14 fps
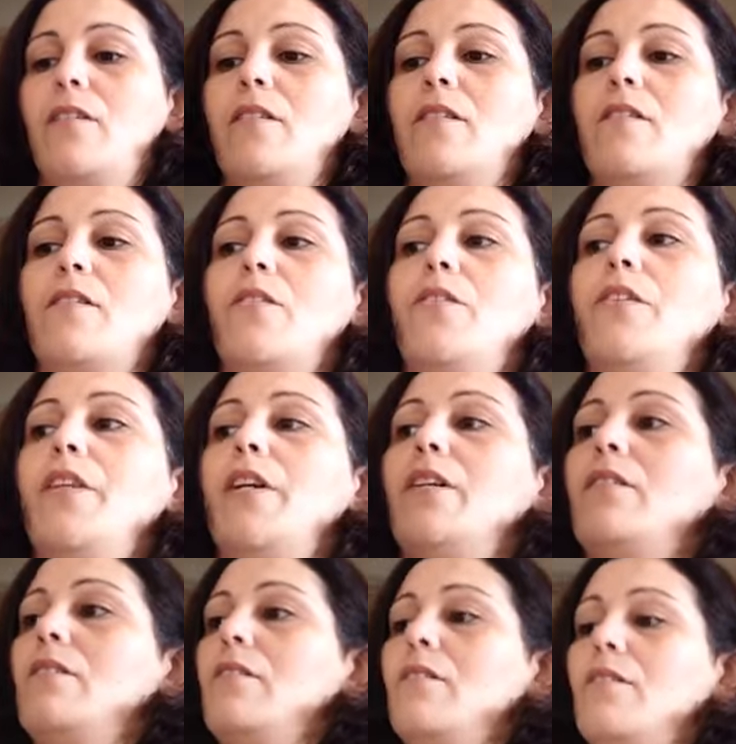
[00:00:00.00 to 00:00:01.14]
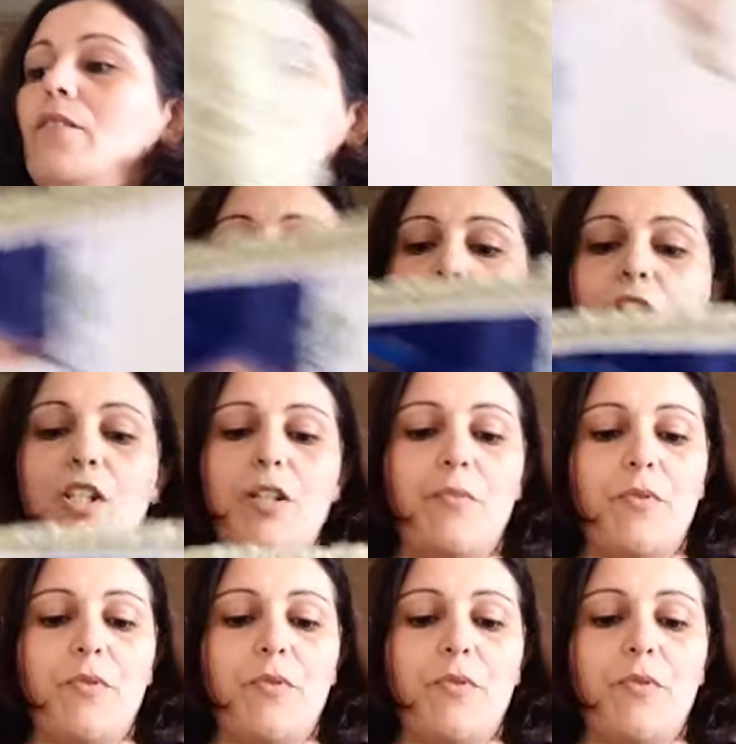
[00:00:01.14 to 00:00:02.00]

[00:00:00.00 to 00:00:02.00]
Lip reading: so that you're actually